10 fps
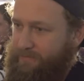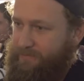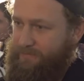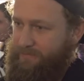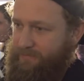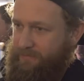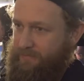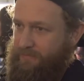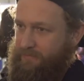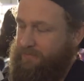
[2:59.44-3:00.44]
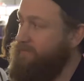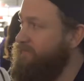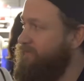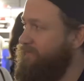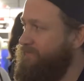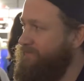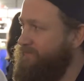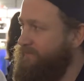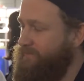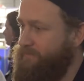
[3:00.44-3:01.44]

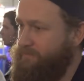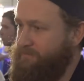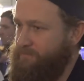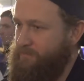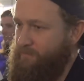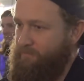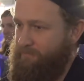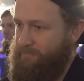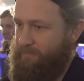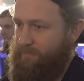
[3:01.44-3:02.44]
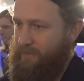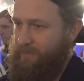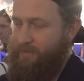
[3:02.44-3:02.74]
The person shown says nothing.